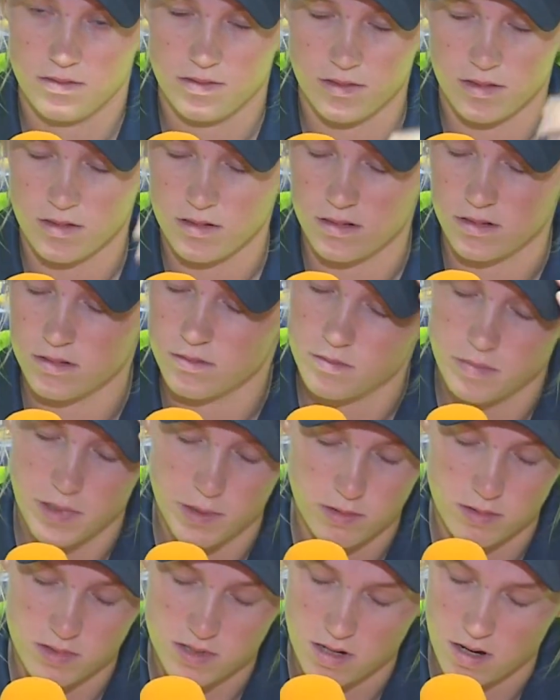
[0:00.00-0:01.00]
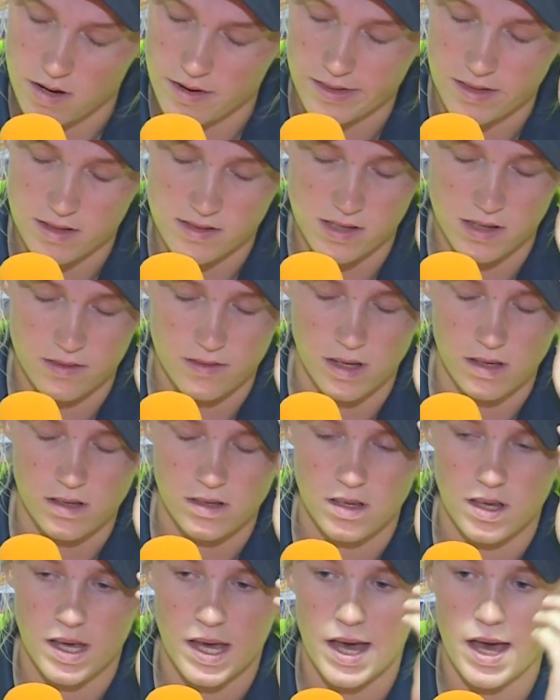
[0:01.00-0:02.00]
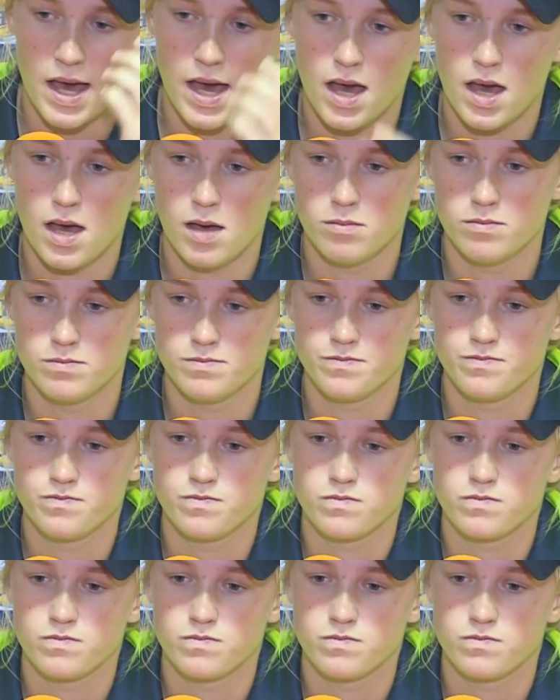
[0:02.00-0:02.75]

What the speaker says: four people retiring this evening, and